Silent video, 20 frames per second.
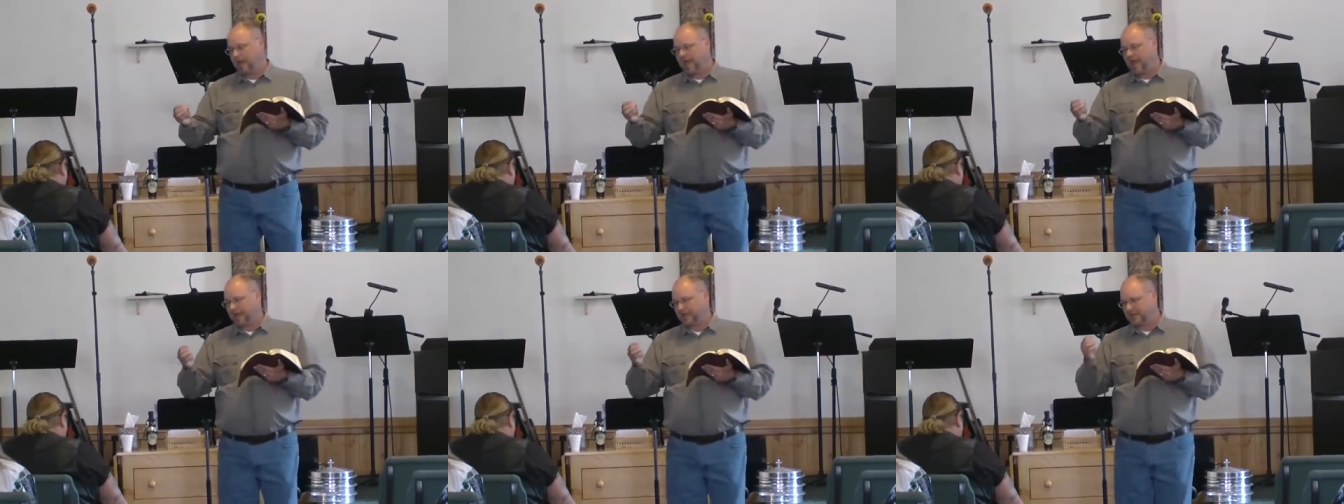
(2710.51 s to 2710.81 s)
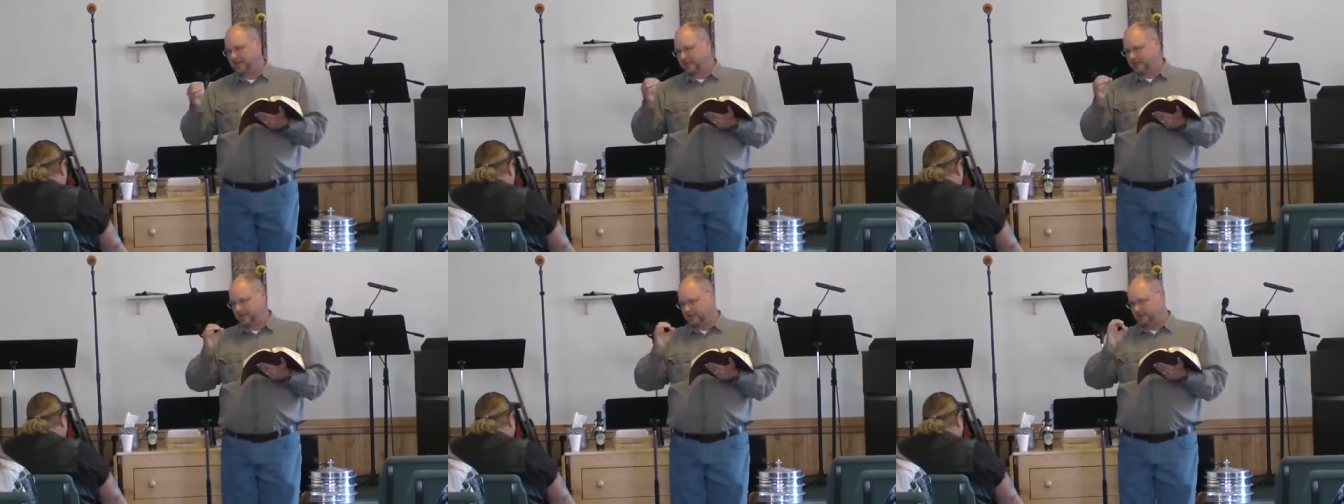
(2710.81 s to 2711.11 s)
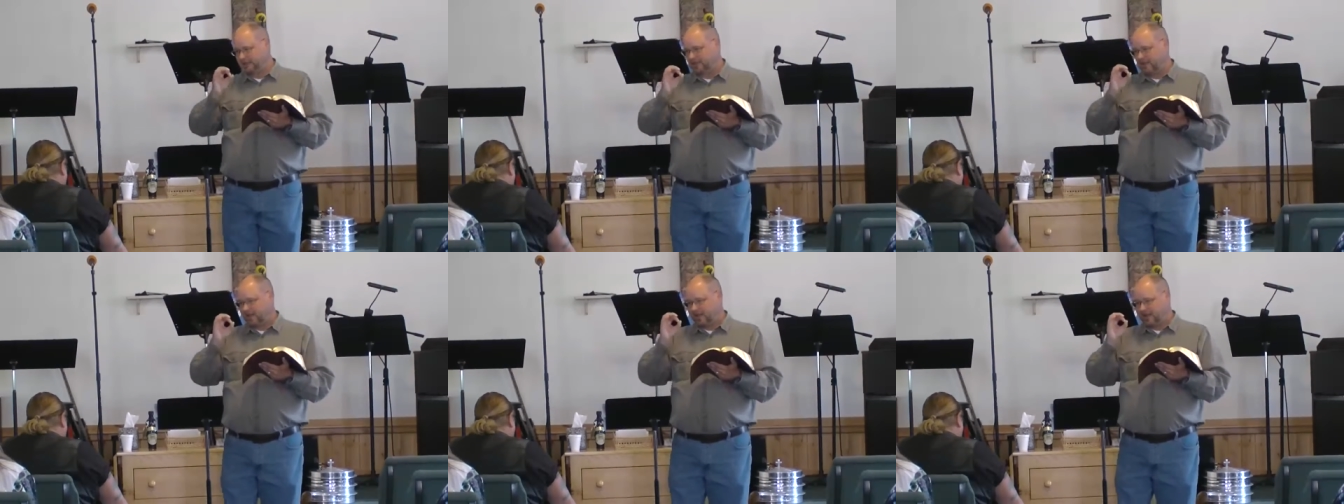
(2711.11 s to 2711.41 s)
and he
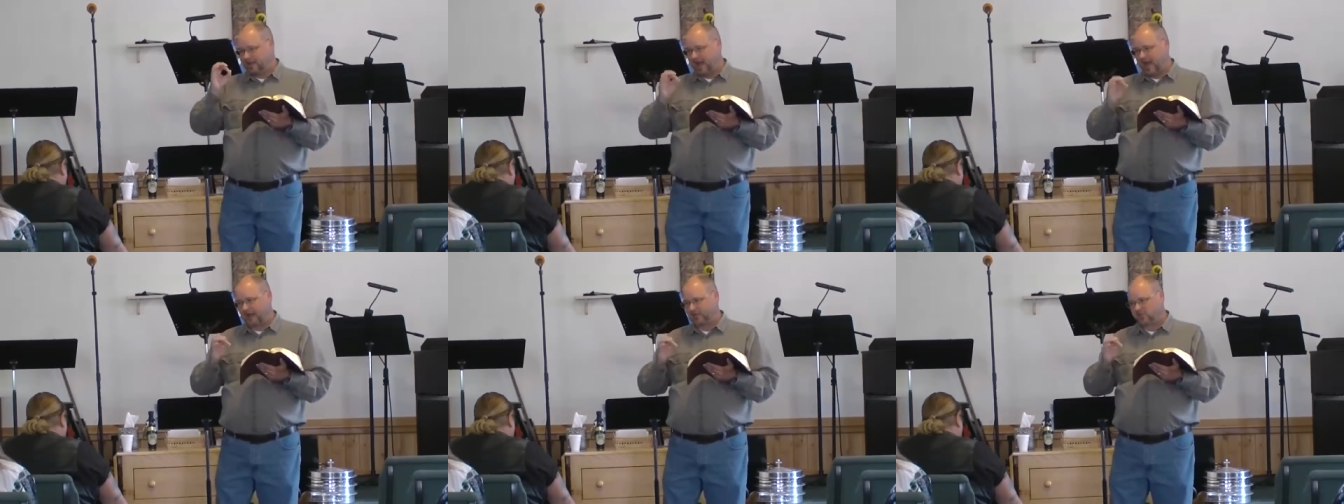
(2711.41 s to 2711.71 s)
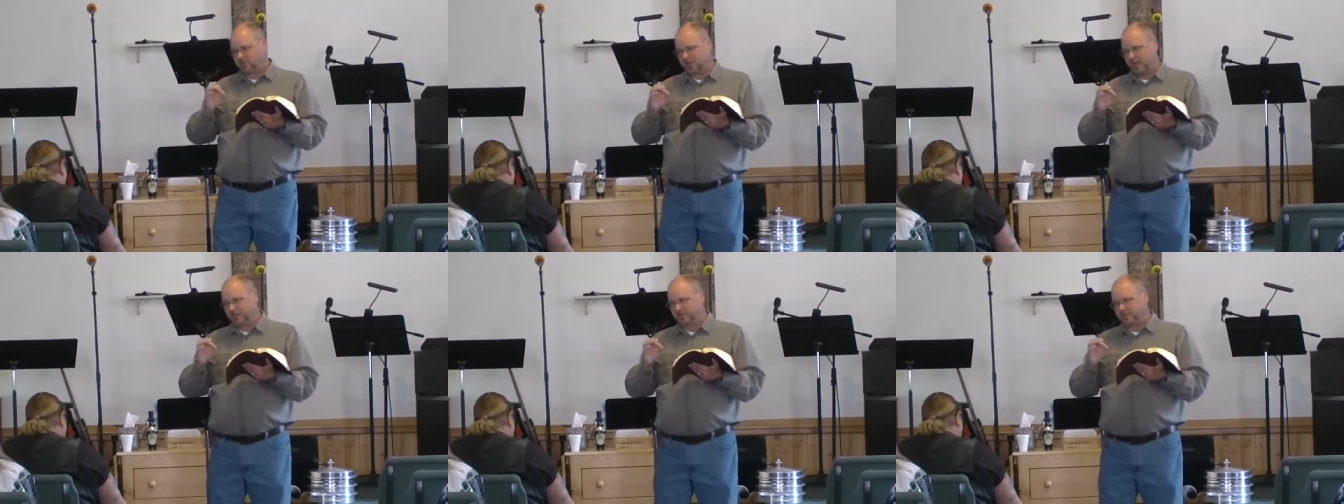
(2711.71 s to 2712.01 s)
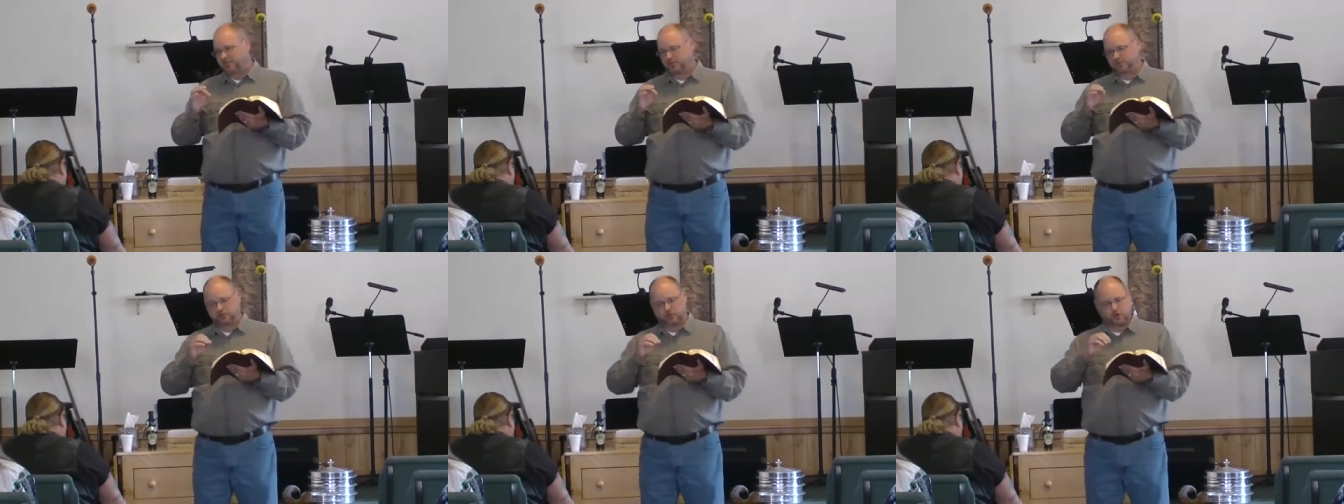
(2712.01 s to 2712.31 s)
is not
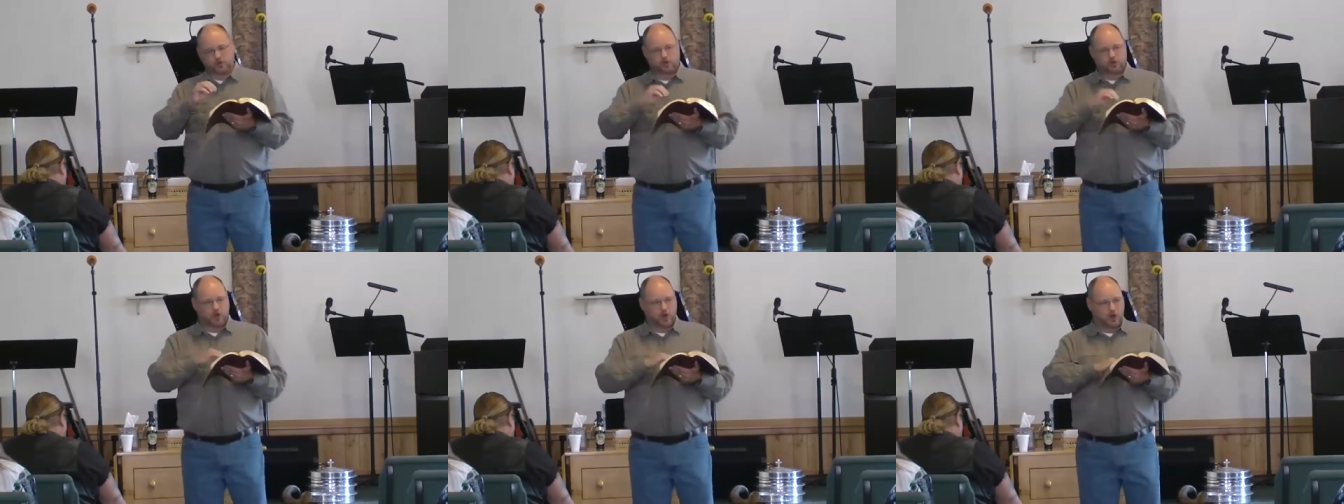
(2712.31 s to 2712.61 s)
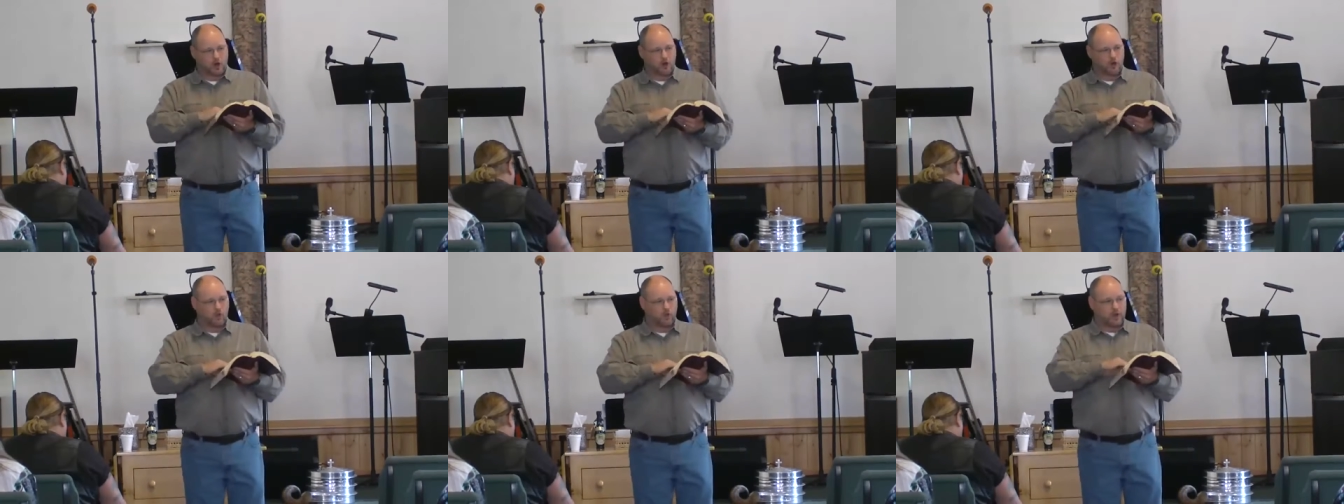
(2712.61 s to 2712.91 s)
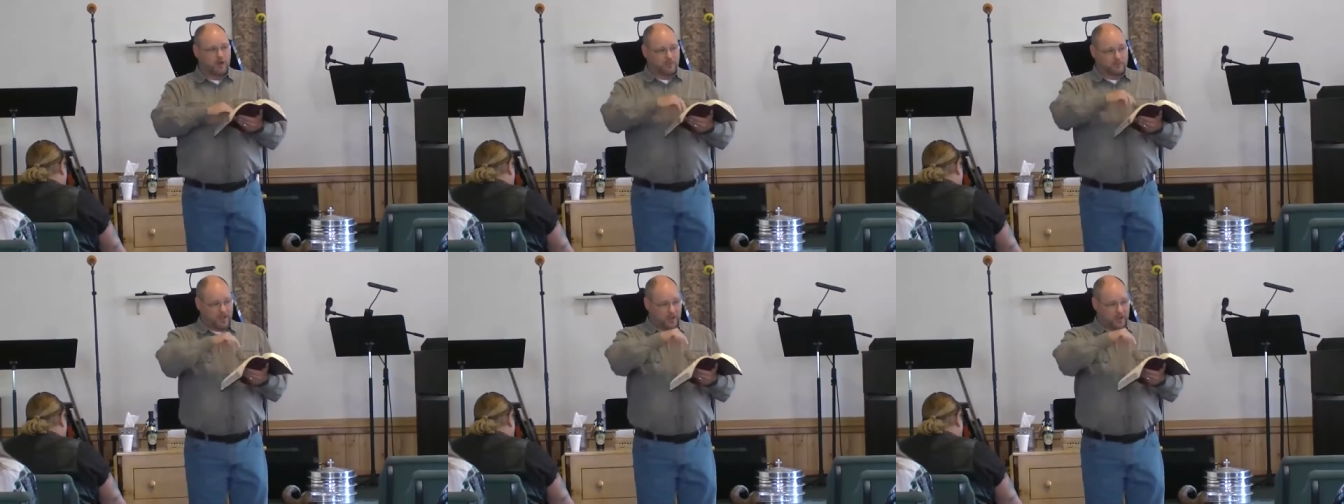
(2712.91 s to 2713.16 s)
changing, so you know